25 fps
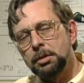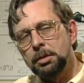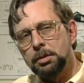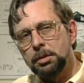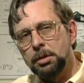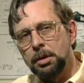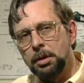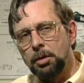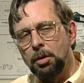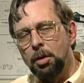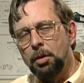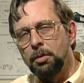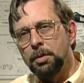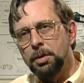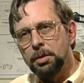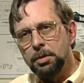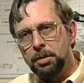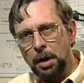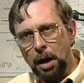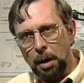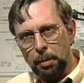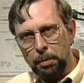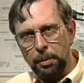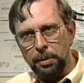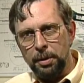Then over the
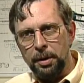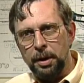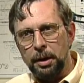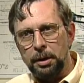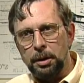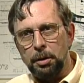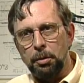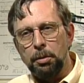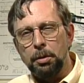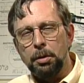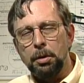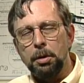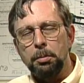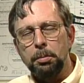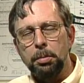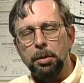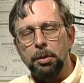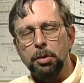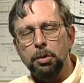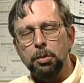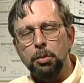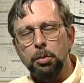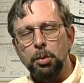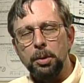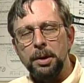top of that they were going to
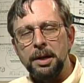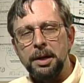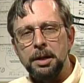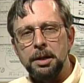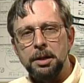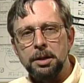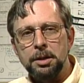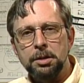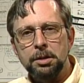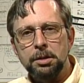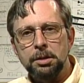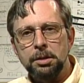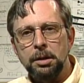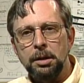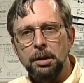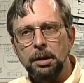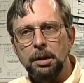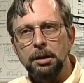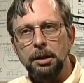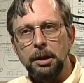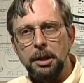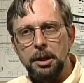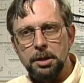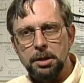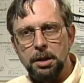put 3-inch
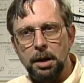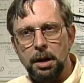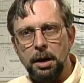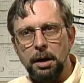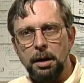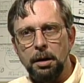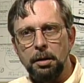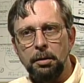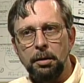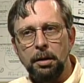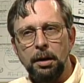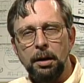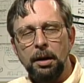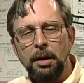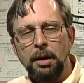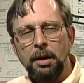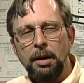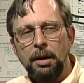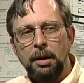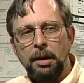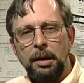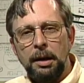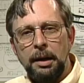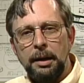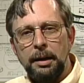clay tile.
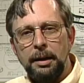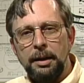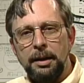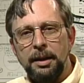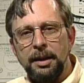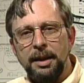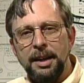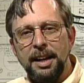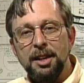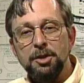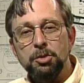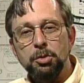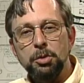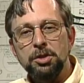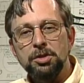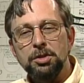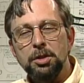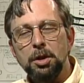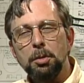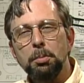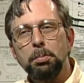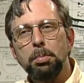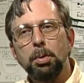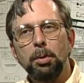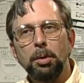As we
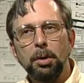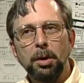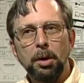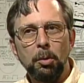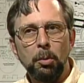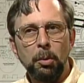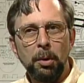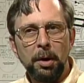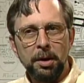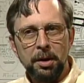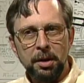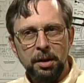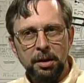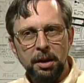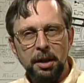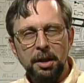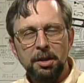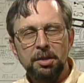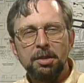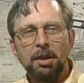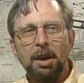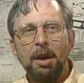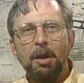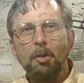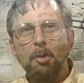started pulling away the clay
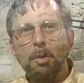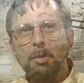tile,